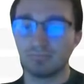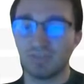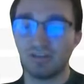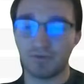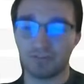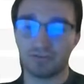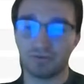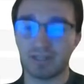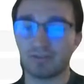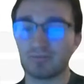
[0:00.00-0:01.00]
converts it to a
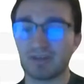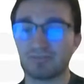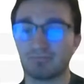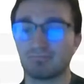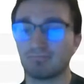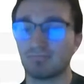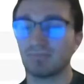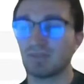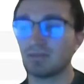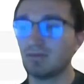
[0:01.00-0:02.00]
TensorBase.
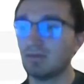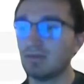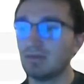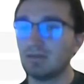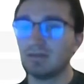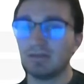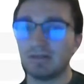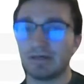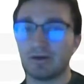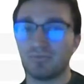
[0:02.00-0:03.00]

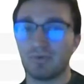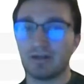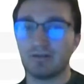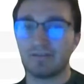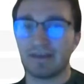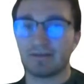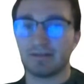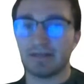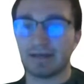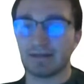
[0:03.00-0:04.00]
Now, where
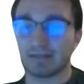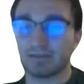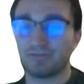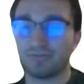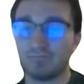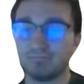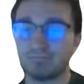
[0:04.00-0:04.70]
exactly I got this from?